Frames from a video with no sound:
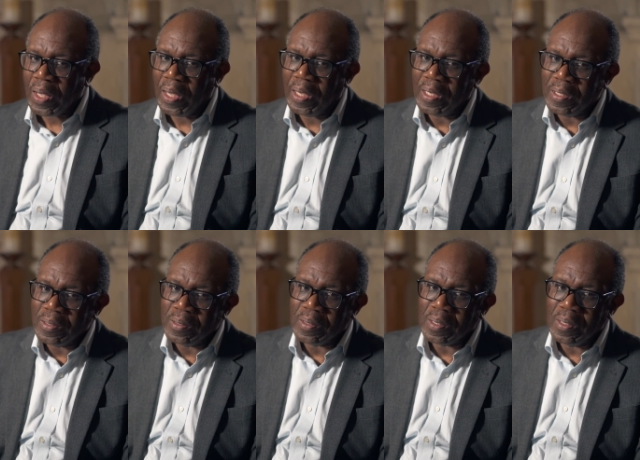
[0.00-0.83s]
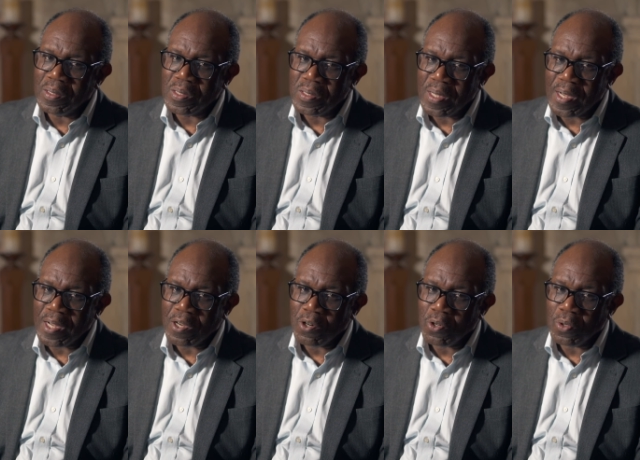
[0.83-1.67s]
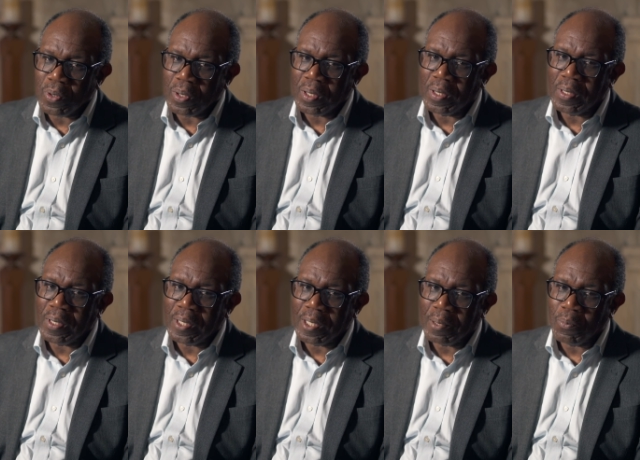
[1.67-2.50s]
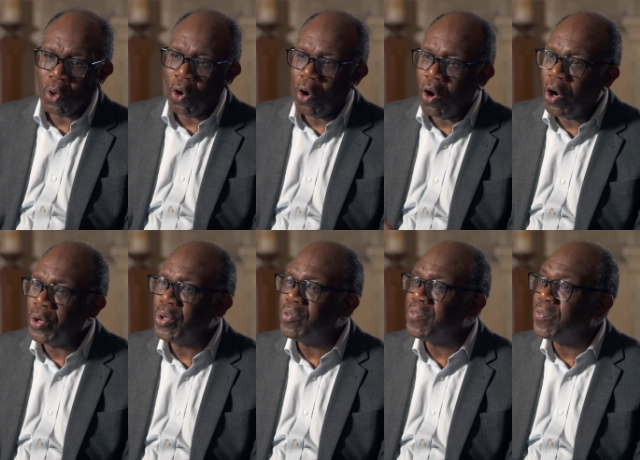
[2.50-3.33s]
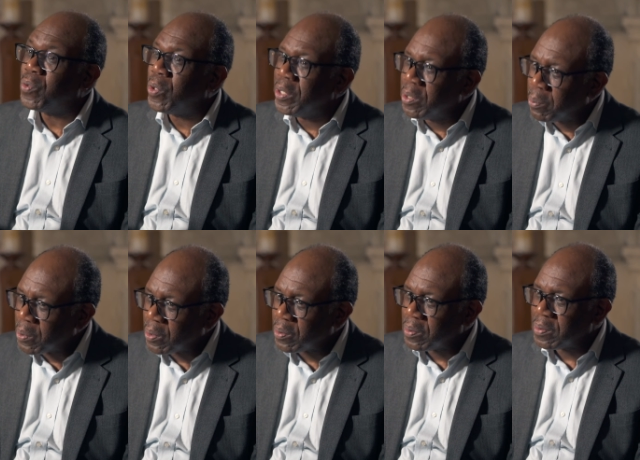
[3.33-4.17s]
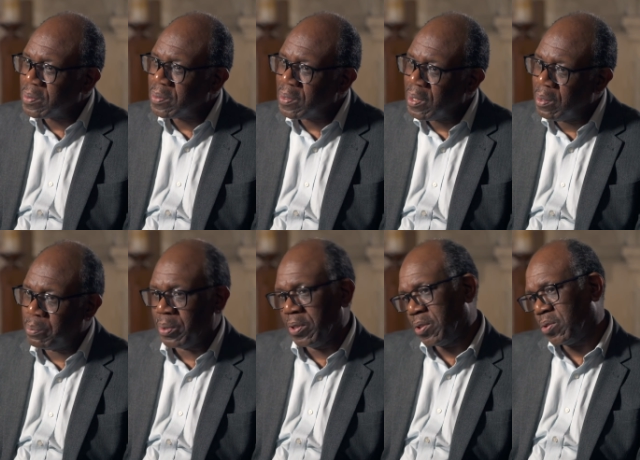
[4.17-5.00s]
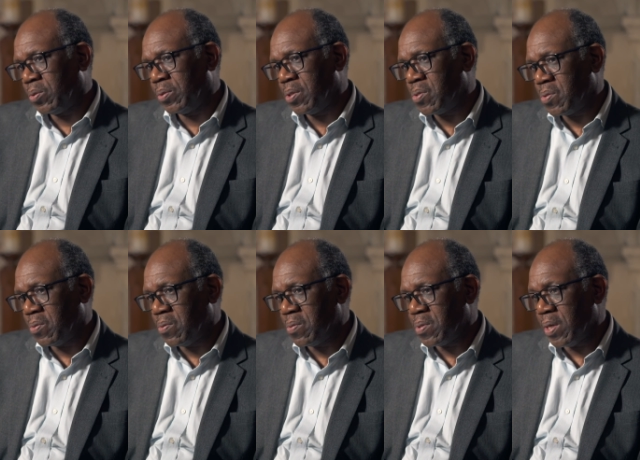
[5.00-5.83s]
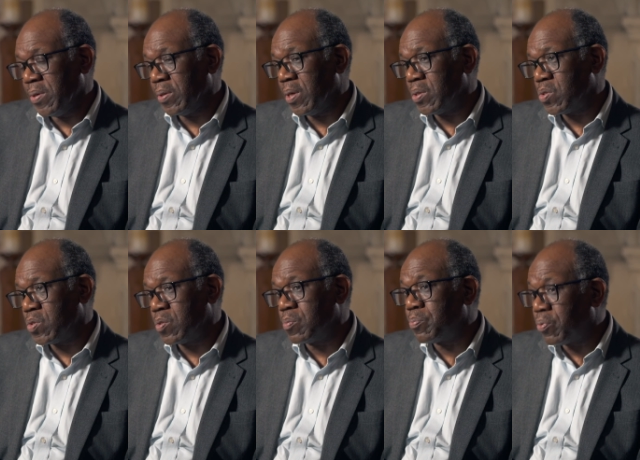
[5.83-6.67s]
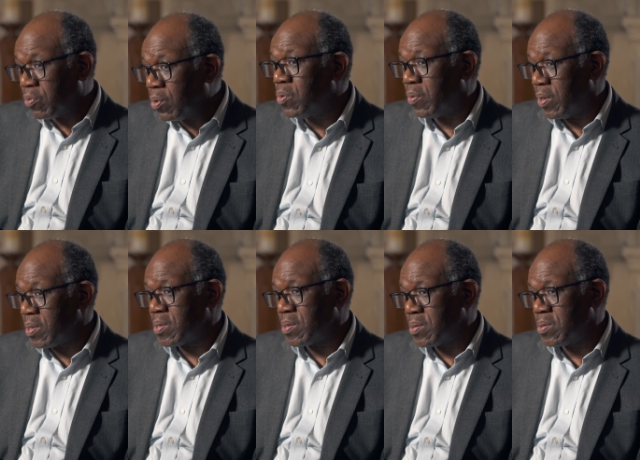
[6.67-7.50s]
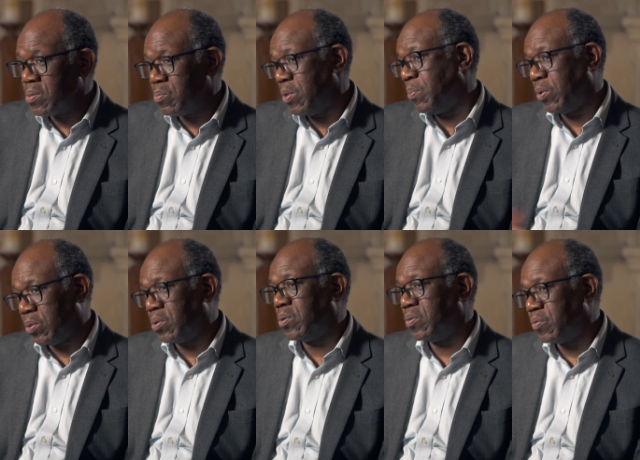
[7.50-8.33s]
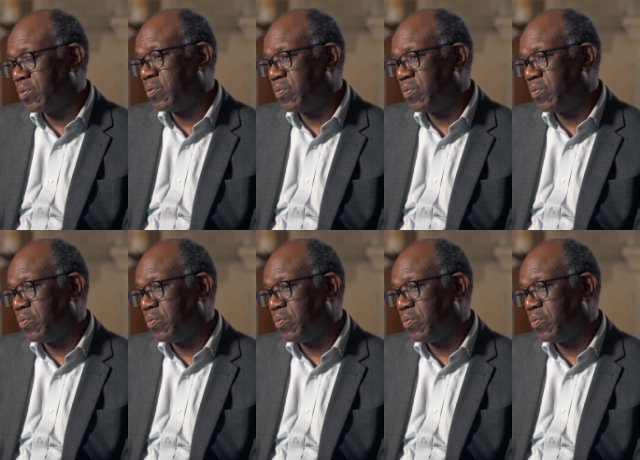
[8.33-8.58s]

and is now um, unavoidable in political discourse. I think that's progress to be built on for the